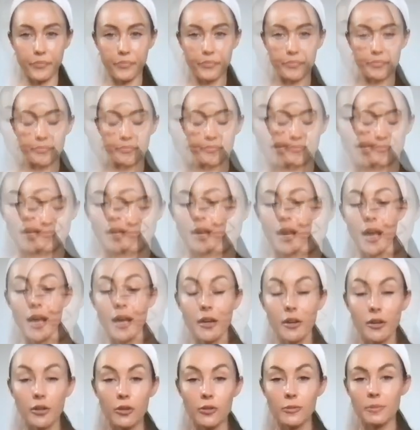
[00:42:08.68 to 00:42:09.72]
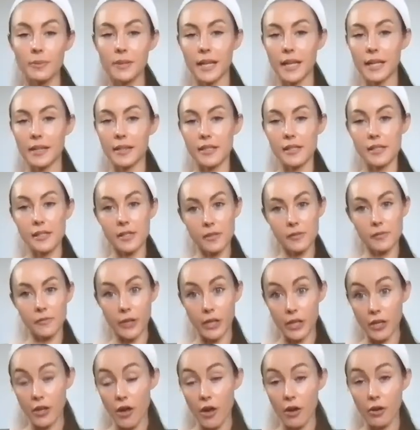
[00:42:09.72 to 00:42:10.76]
But I hope that this
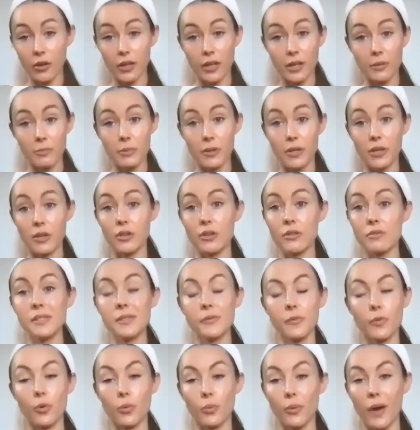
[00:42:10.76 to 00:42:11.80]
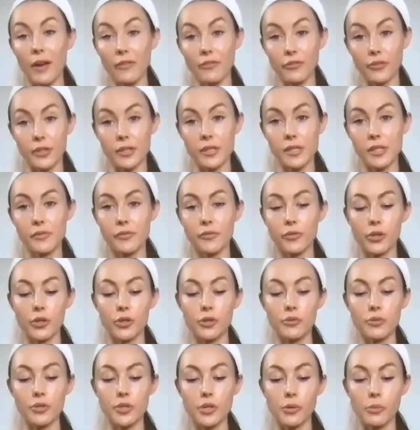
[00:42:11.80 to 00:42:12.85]
video can be a useful reference for
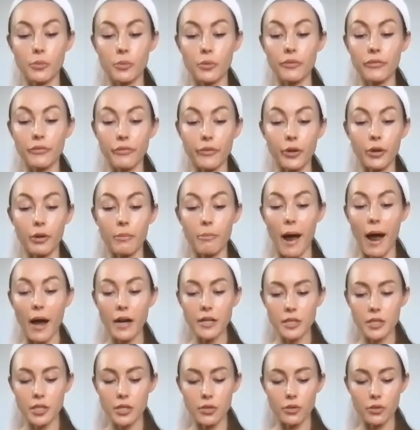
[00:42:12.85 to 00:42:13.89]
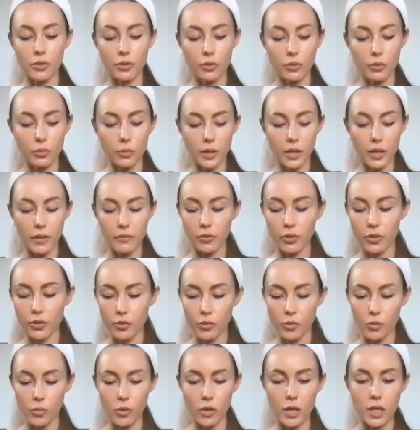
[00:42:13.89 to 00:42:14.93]
you to refer back to whenever you
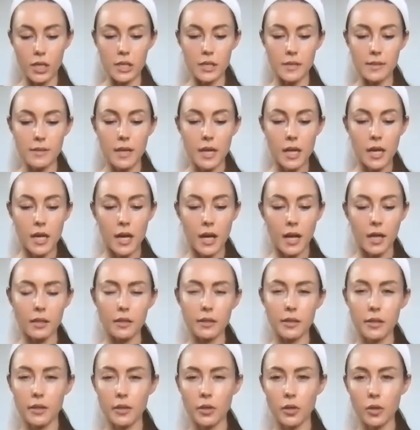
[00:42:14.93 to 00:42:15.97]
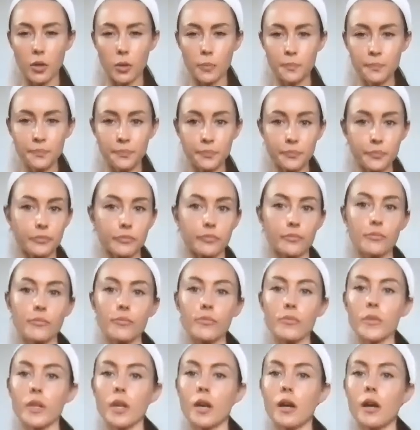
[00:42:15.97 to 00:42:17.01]
want a little
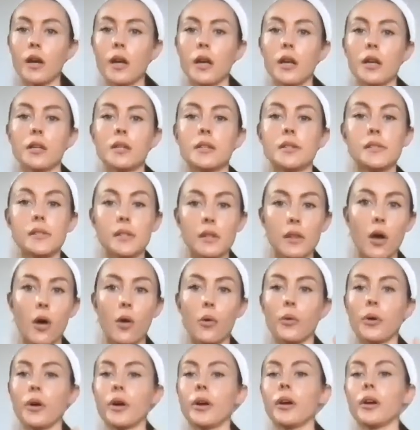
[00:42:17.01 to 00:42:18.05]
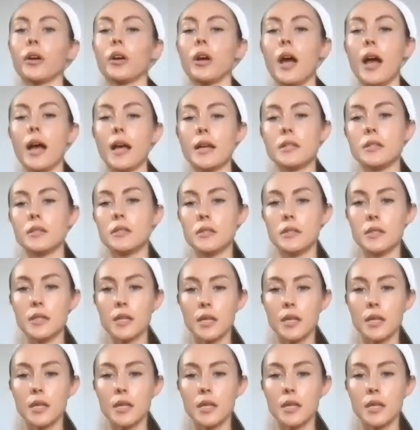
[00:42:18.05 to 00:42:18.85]
slower and